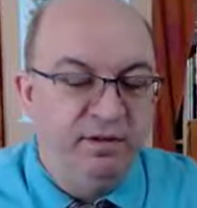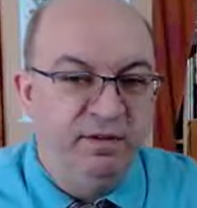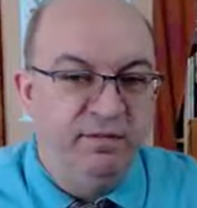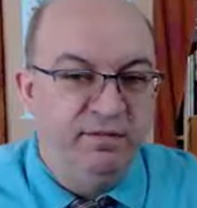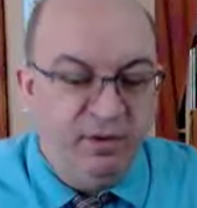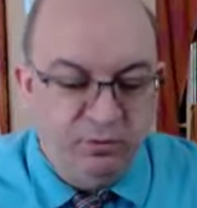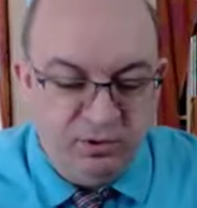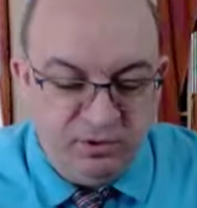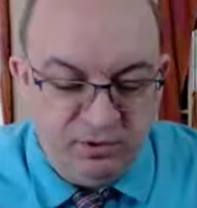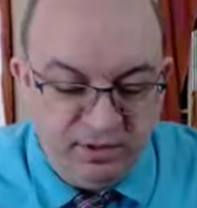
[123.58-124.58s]

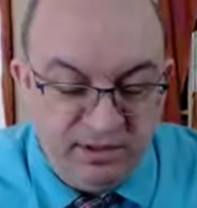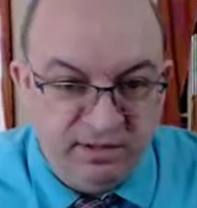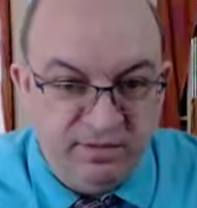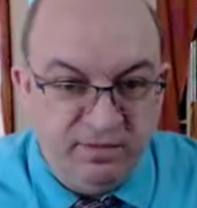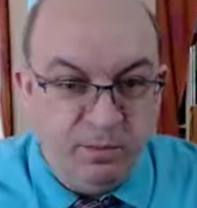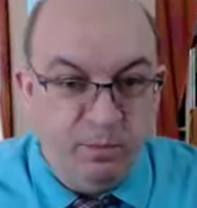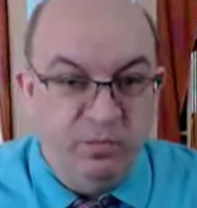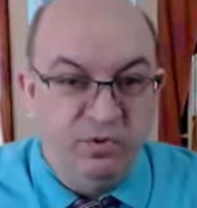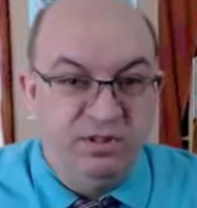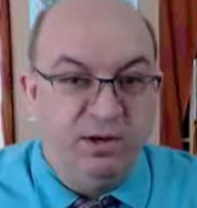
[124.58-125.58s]
founder is from
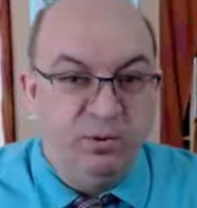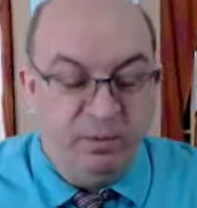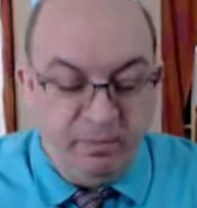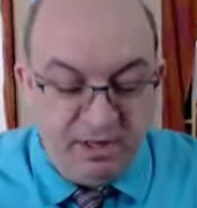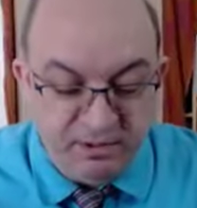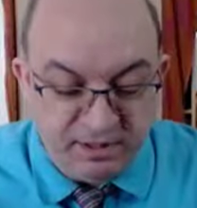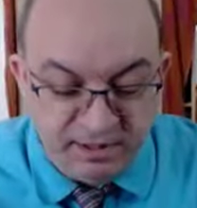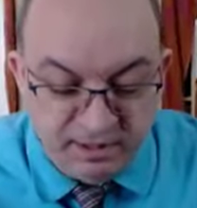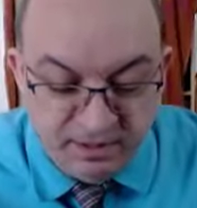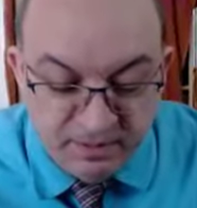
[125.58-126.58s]
South
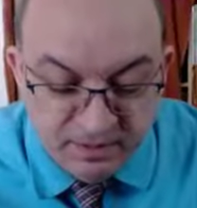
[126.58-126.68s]
America,